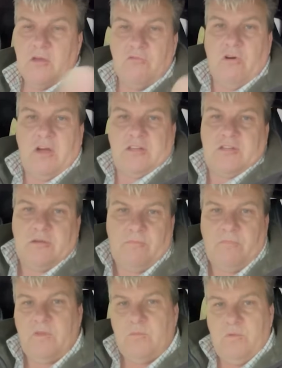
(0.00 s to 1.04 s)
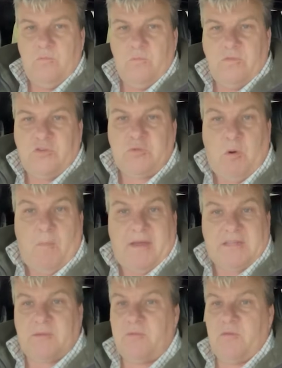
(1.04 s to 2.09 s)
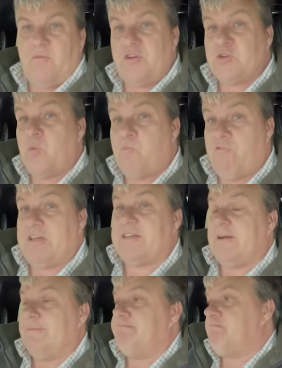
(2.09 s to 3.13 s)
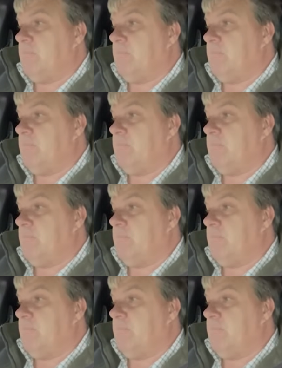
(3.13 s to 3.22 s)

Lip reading: Right, we just popped back to a village called Bredgar.